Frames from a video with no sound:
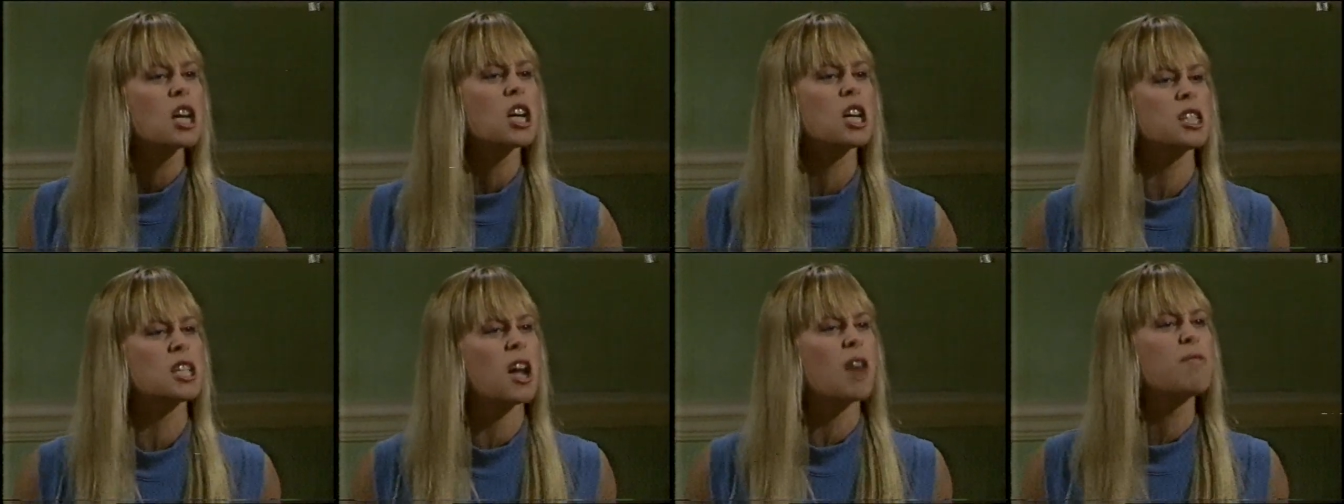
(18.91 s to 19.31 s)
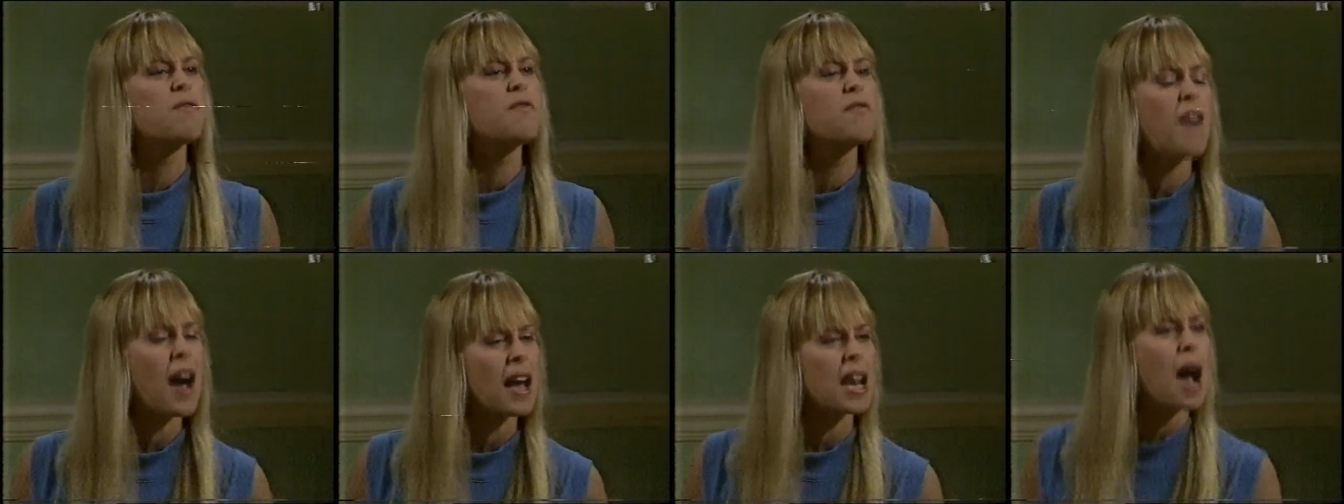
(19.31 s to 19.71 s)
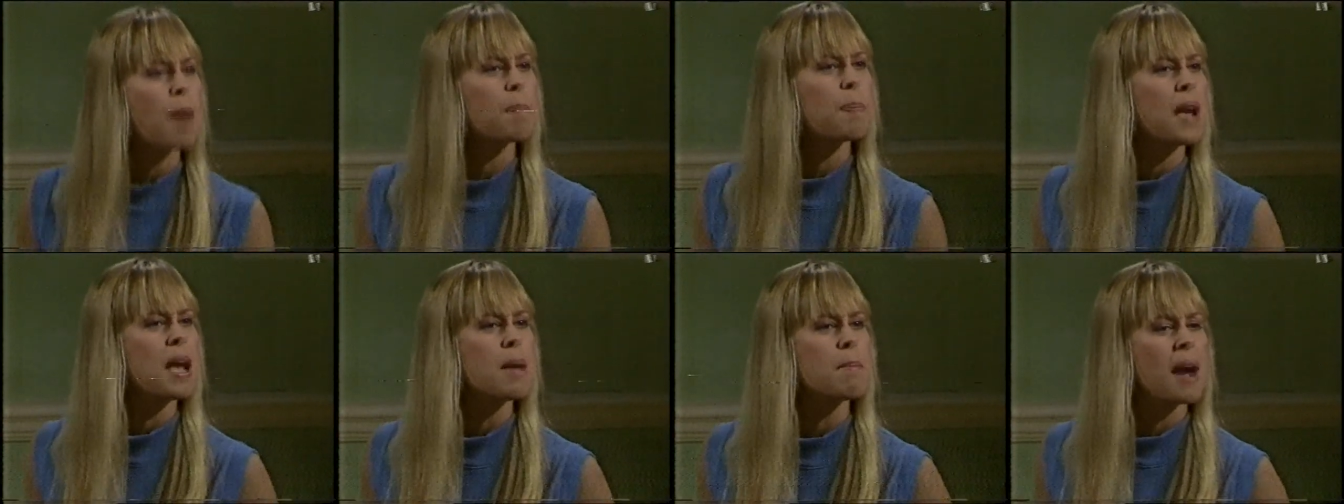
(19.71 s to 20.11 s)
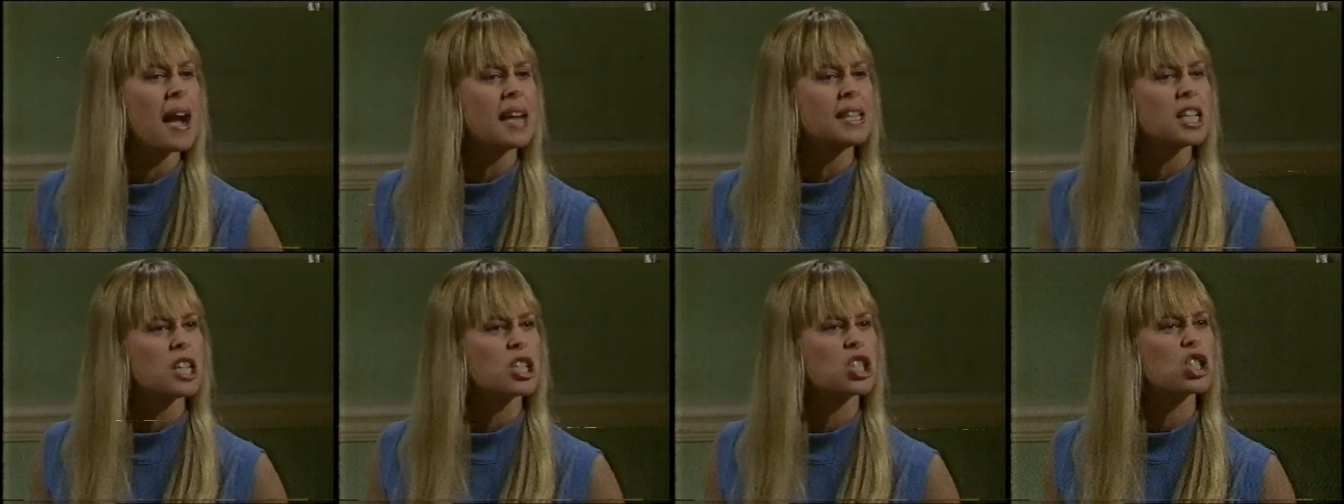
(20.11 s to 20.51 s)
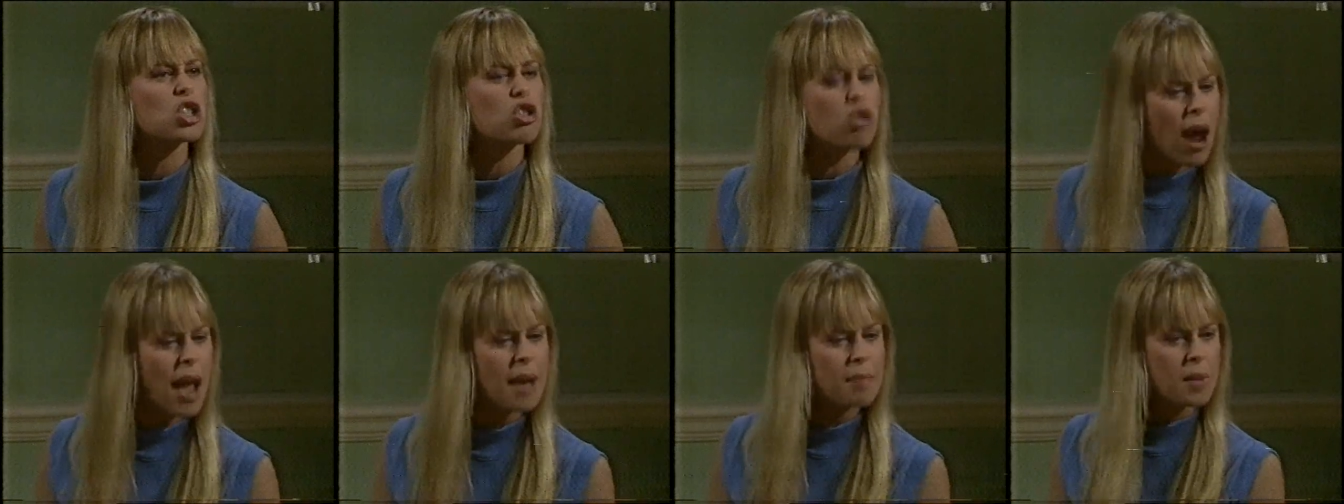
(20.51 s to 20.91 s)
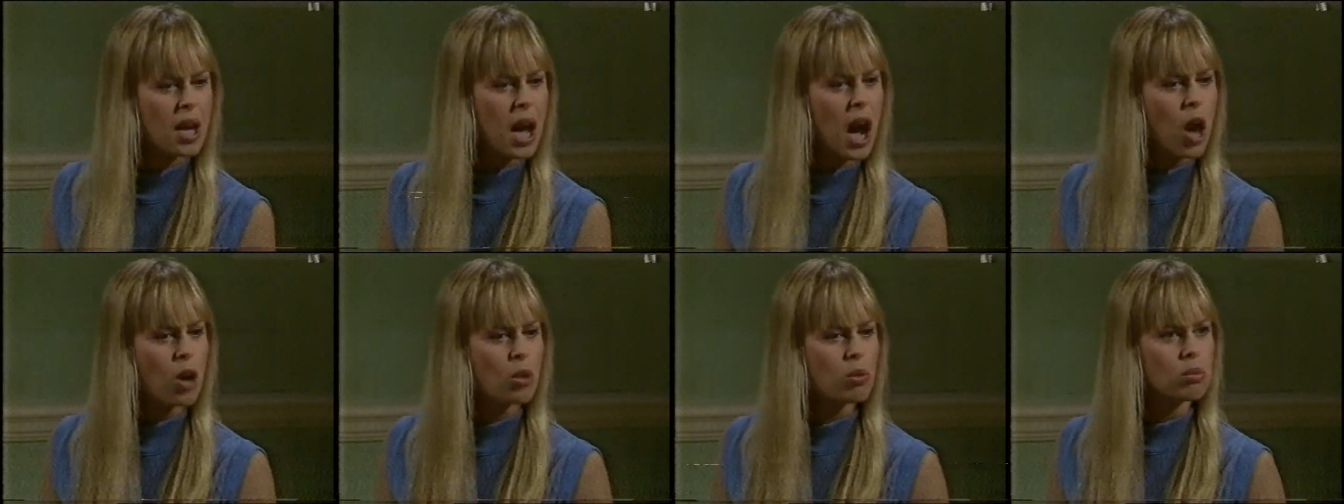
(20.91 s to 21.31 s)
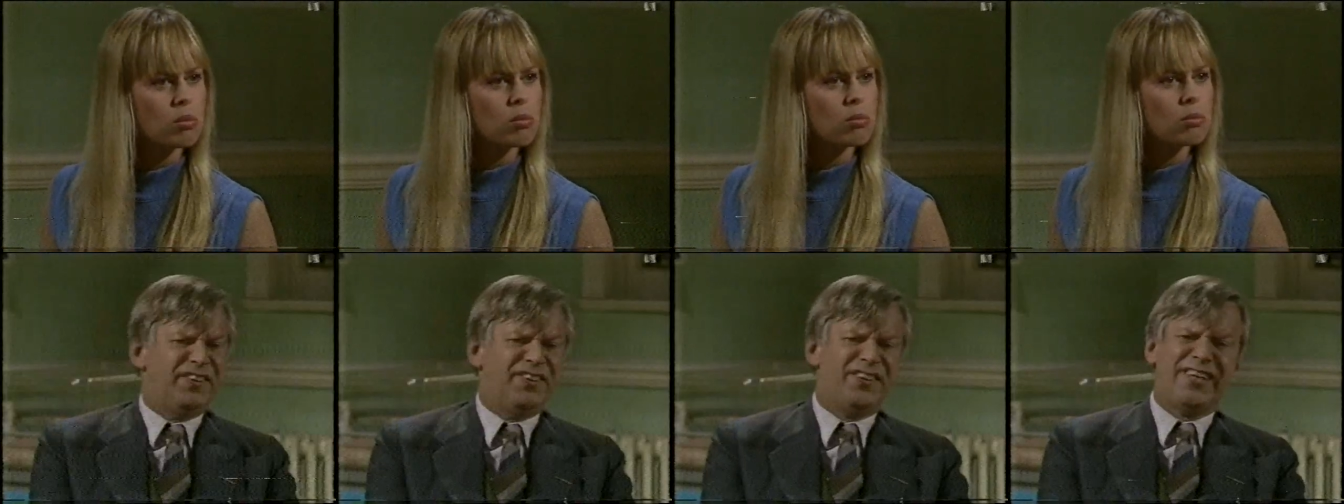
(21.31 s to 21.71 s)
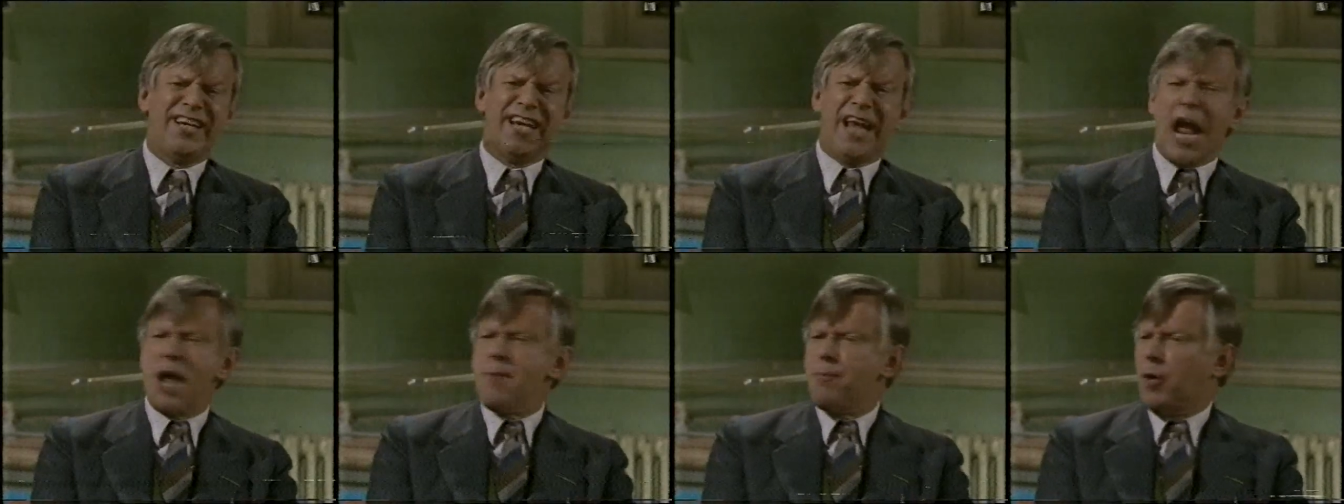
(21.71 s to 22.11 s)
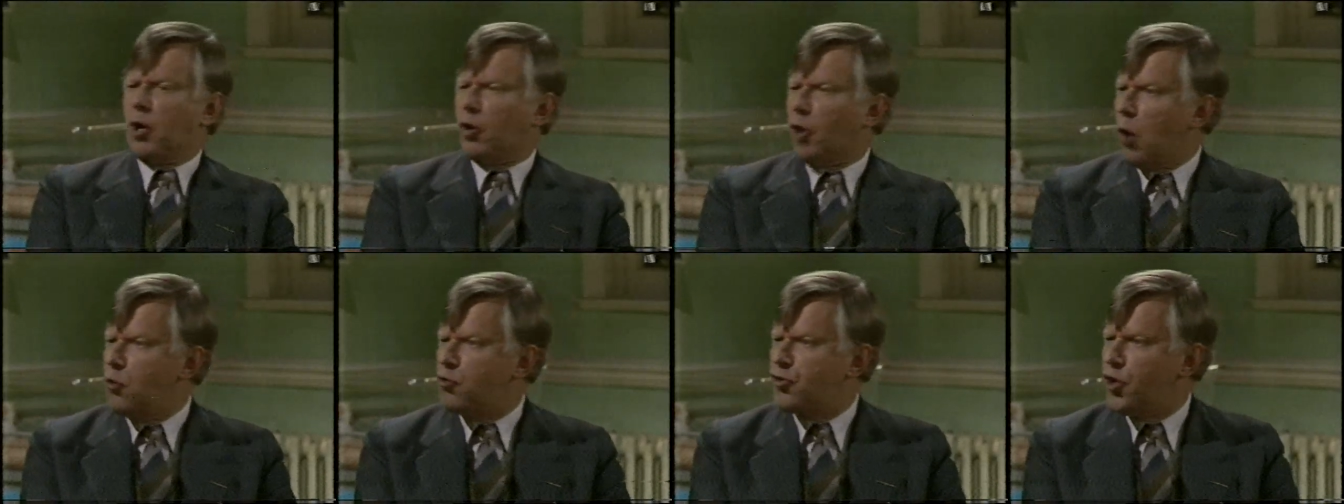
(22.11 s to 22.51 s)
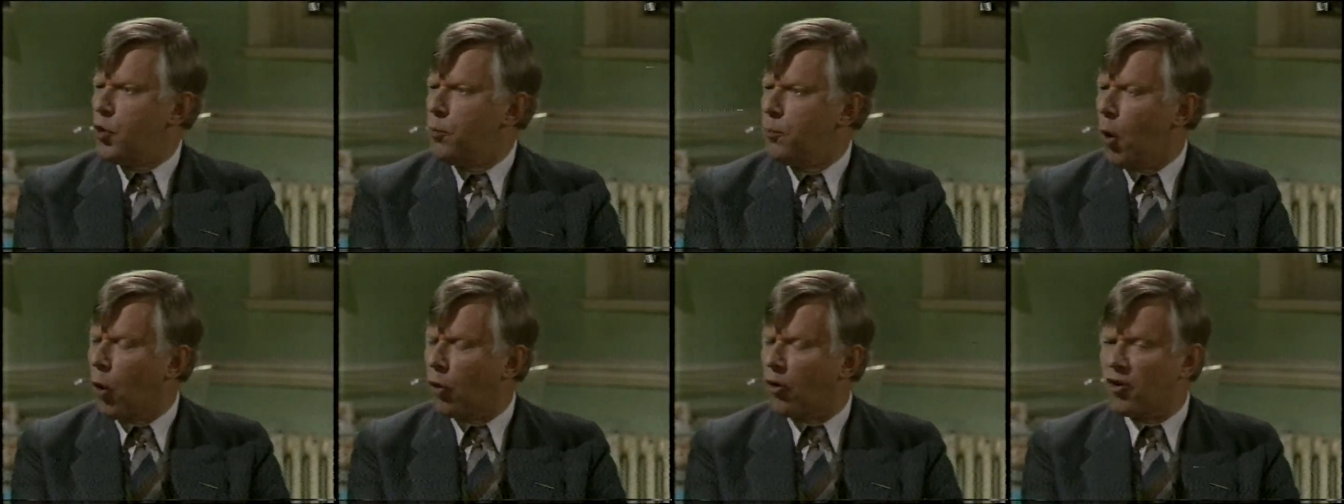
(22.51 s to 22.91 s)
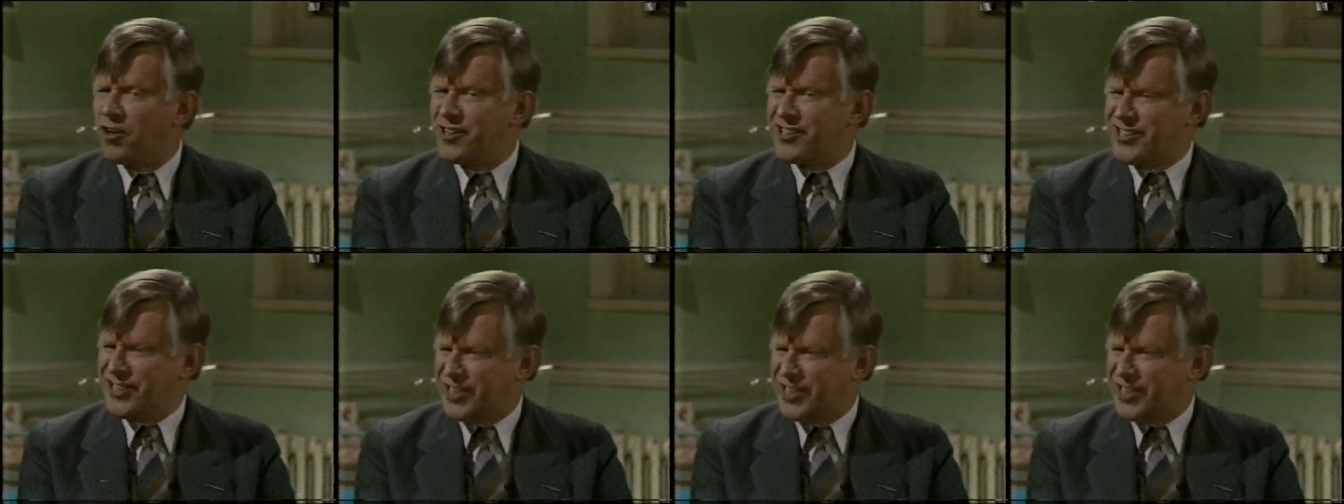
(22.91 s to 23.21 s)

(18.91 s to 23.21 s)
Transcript: because I'm fed up being made the scapegoat. Scapegoat, you moron.